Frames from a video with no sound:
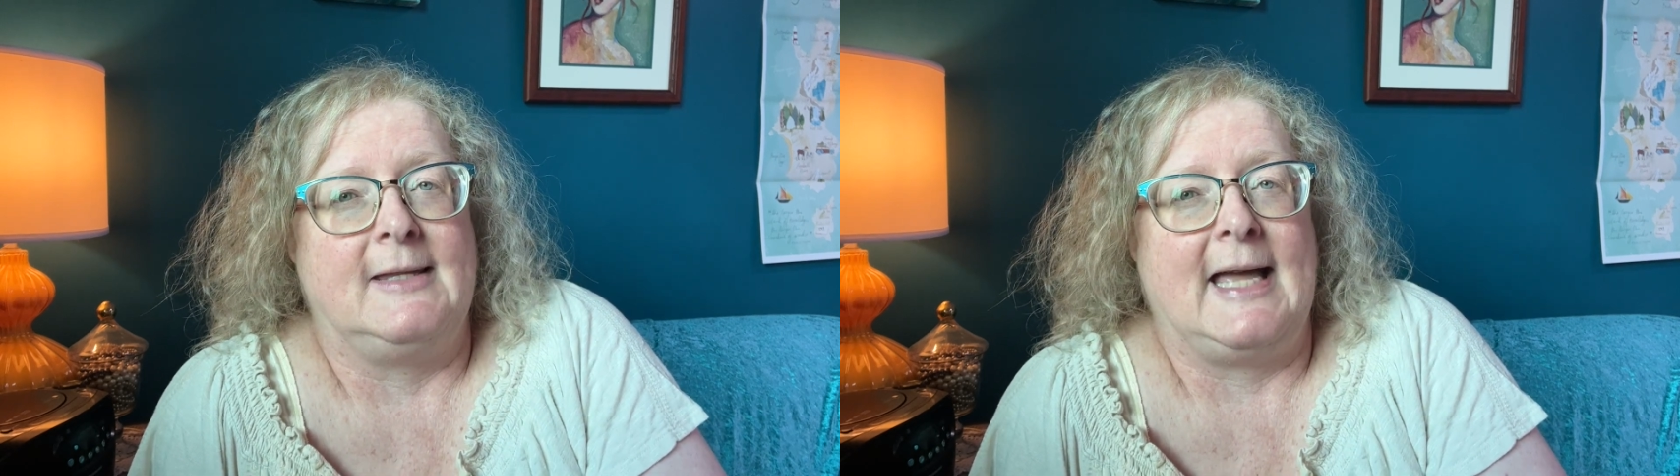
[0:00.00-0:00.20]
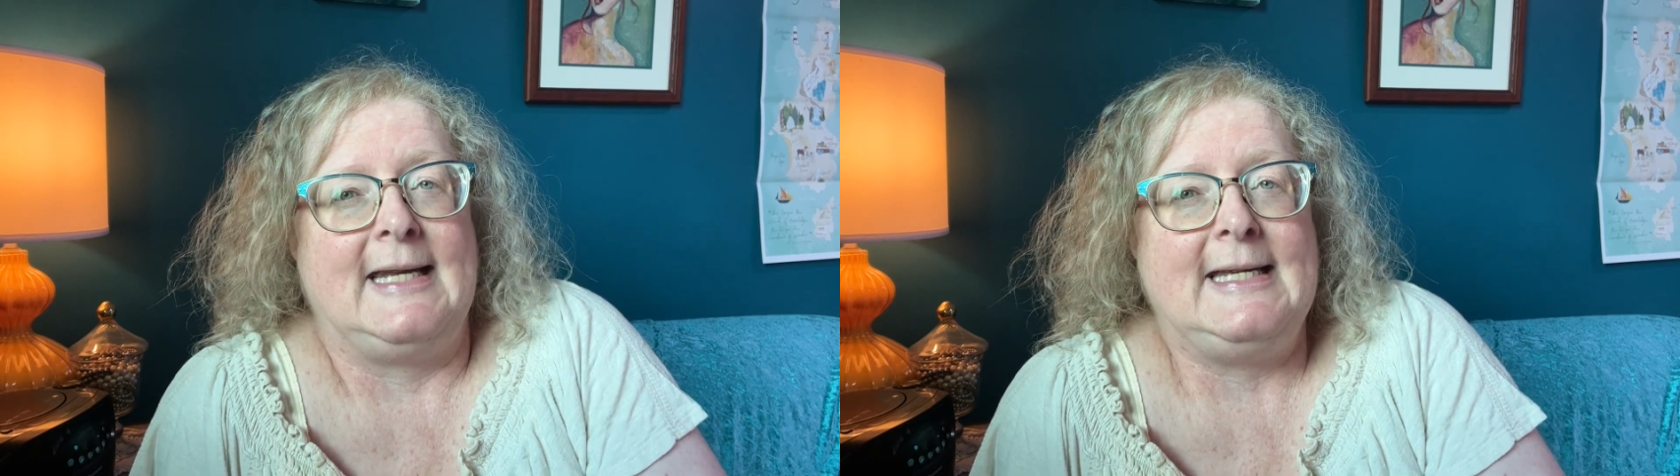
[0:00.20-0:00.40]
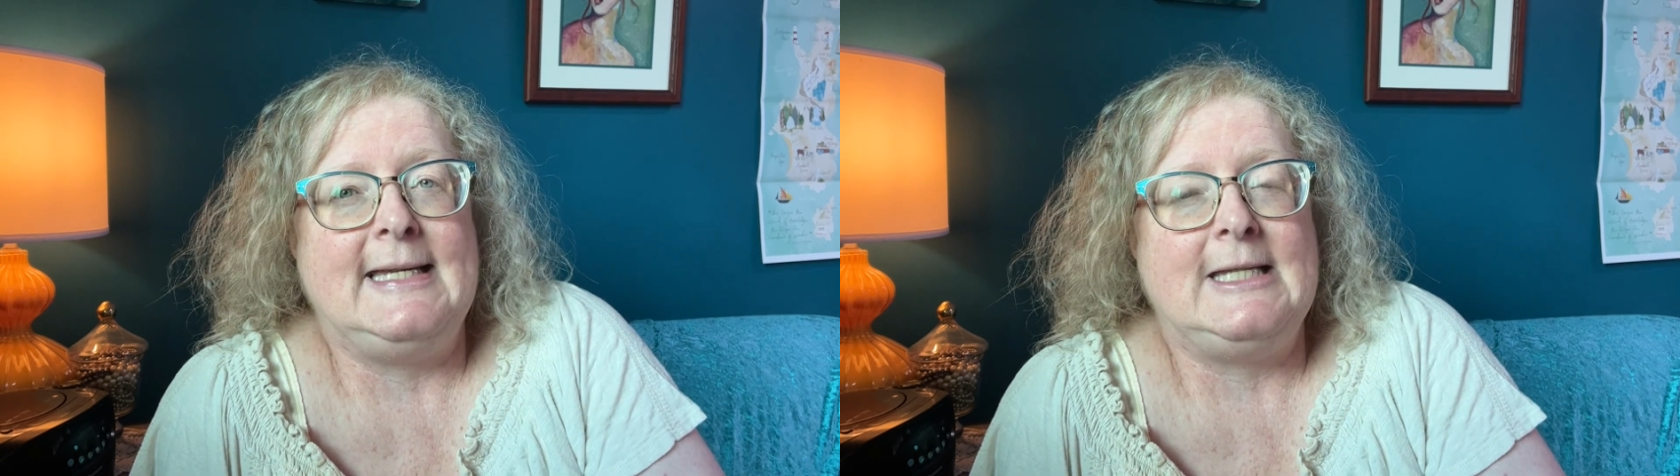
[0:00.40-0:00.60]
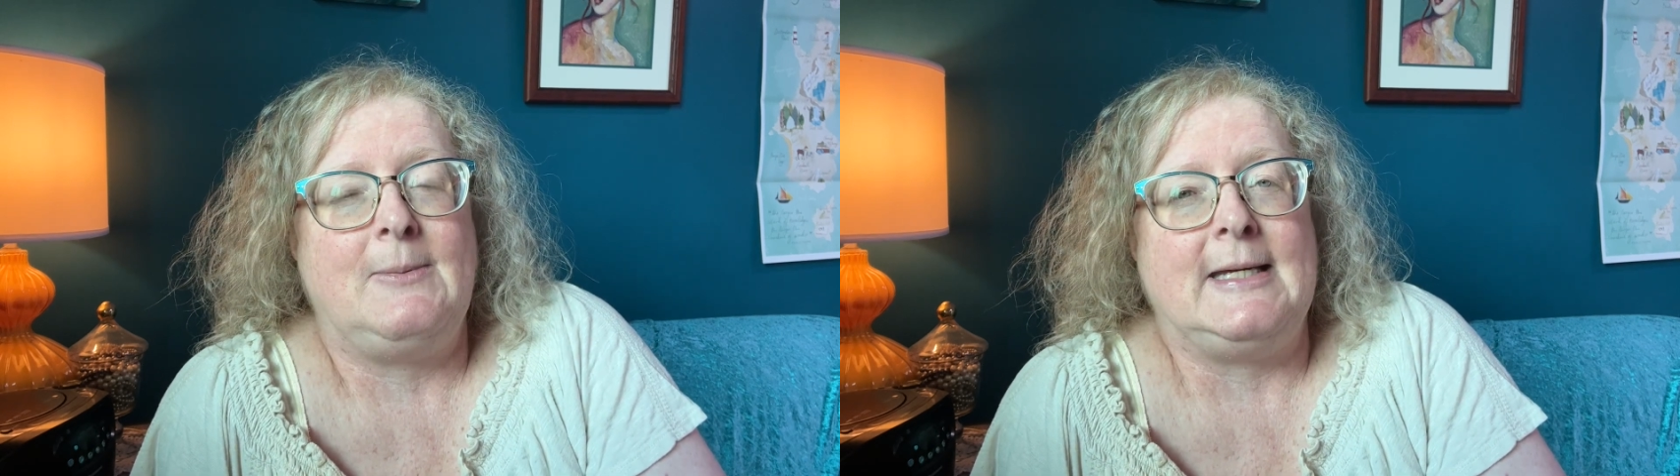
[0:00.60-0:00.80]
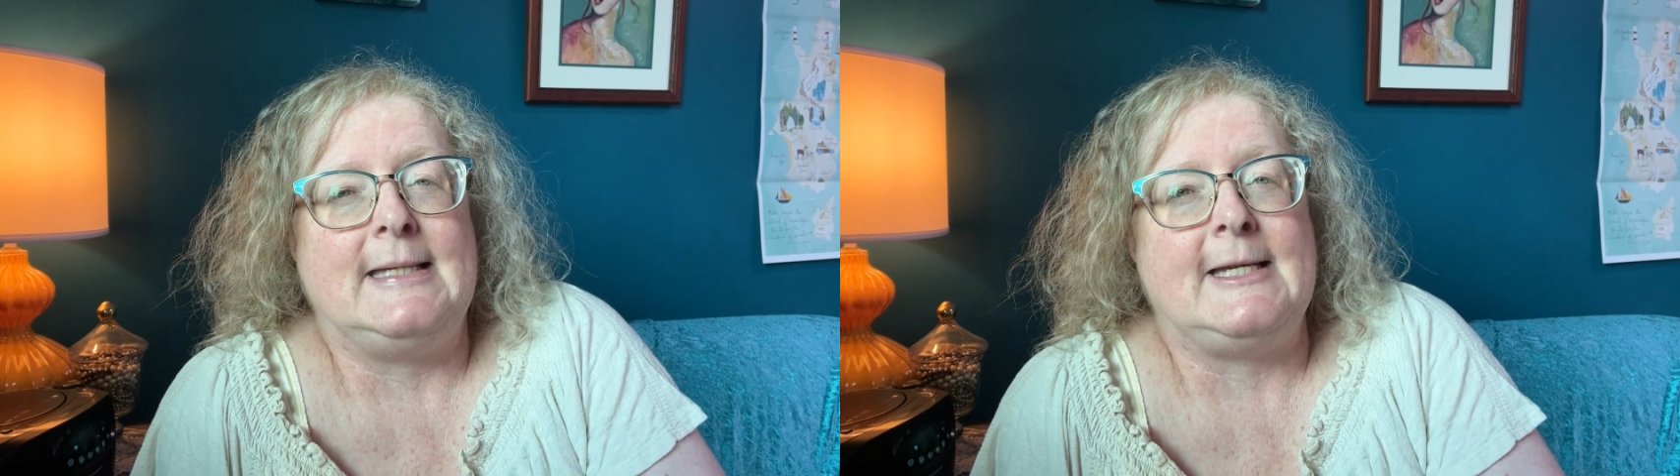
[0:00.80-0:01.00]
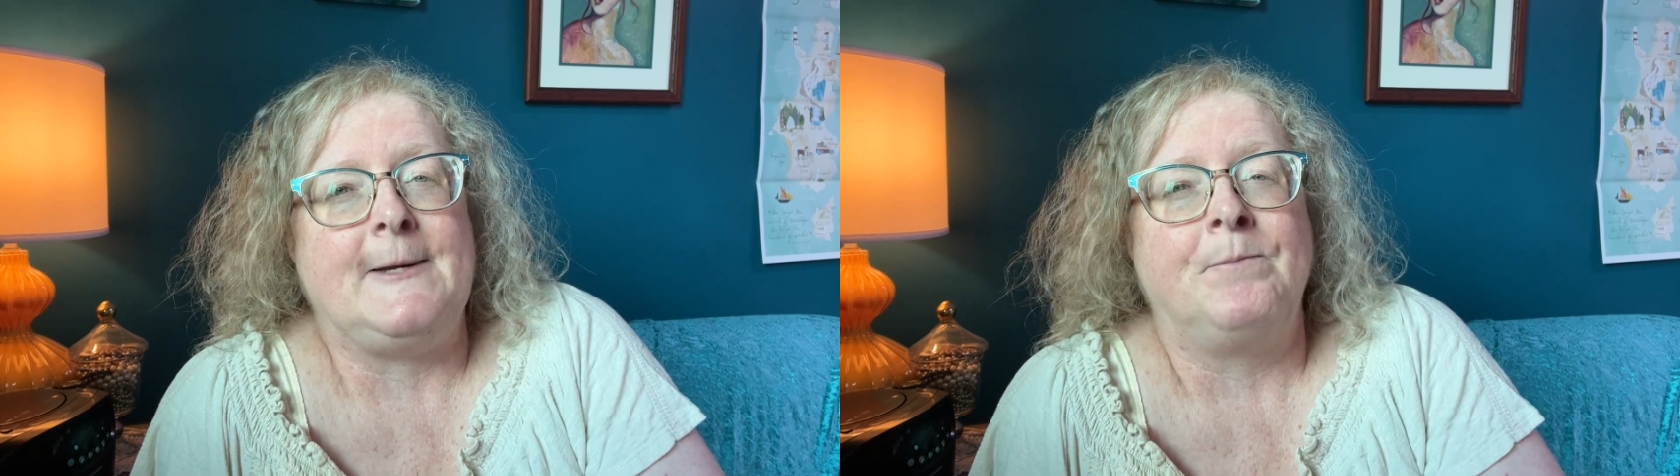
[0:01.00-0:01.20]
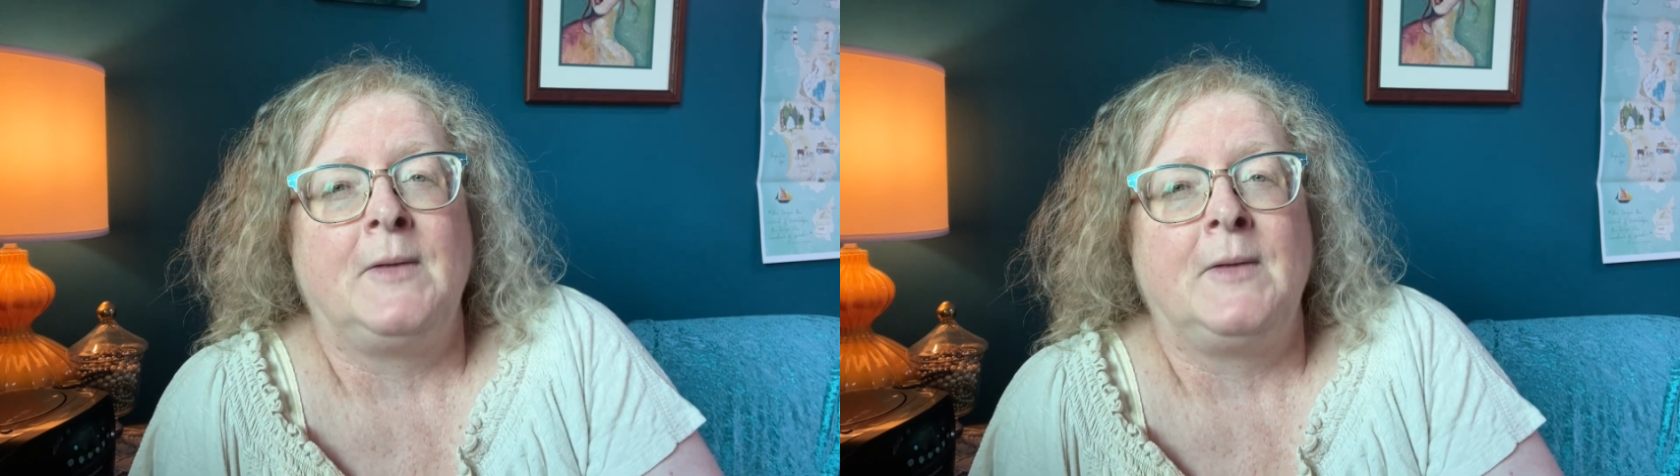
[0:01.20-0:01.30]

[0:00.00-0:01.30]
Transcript: that. Easy peasy.